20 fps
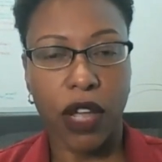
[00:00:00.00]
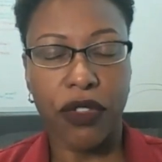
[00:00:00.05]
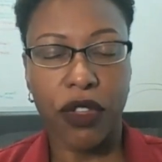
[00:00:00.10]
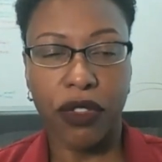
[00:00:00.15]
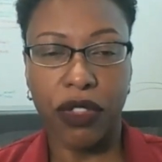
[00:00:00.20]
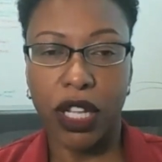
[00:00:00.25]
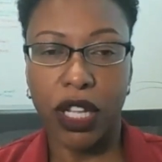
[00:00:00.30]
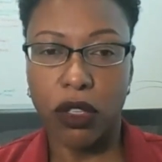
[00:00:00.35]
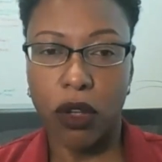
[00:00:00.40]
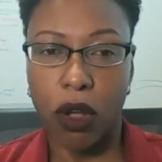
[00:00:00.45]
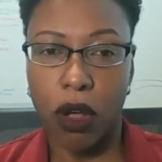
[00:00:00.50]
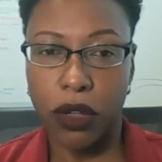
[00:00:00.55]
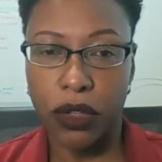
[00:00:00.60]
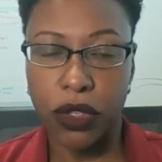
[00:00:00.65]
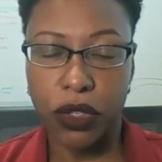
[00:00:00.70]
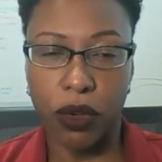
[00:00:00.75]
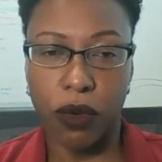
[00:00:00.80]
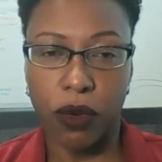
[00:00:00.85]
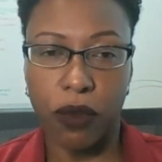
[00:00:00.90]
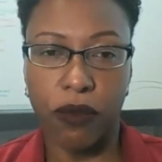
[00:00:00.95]
I think that's
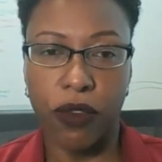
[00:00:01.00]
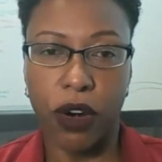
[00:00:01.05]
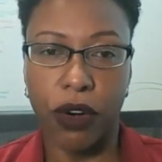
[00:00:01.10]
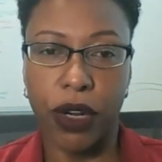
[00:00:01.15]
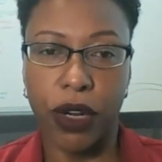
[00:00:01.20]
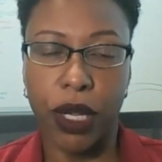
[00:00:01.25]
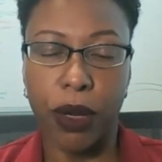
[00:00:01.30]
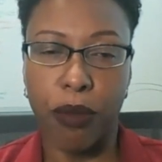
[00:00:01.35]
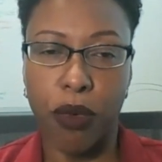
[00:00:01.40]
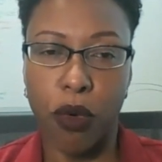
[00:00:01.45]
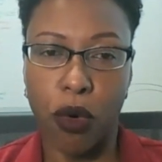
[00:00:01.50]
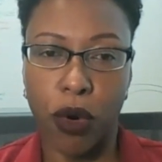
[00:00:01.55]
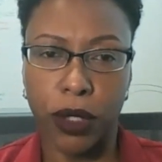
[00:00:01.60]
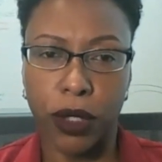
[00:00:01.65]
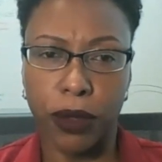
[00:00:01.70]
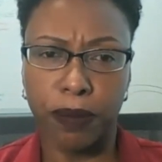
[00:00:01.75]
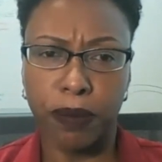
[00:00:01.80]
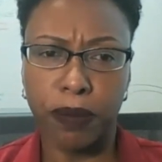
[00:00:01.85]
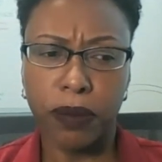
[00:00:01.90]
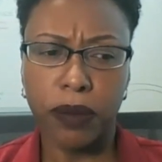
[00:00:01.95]
also very
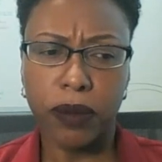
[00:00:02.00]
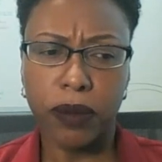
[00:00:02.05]
important.